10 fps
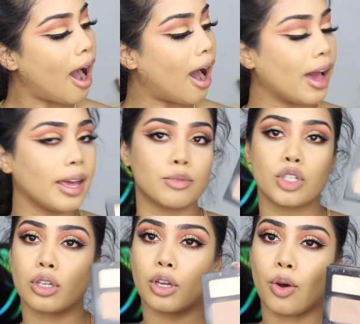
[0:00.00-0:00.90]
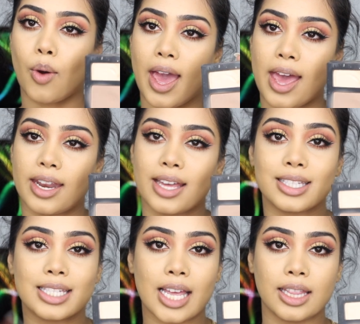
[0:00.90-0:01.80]
I am just going to go ahead
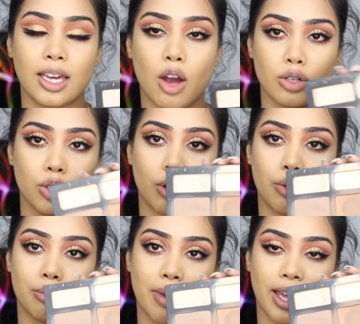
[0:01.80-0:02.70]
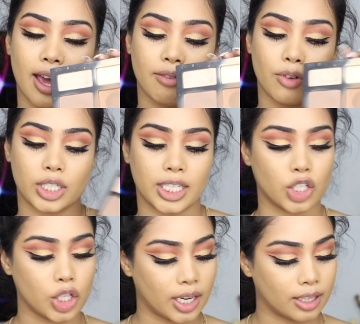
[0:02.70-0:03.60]
and set the contour with my Kat Von D
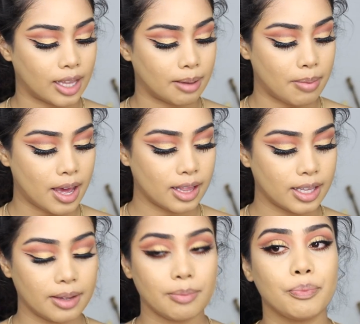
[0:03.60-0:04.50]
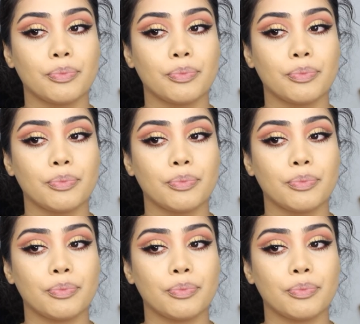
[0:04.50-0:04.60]
Shade and my palette.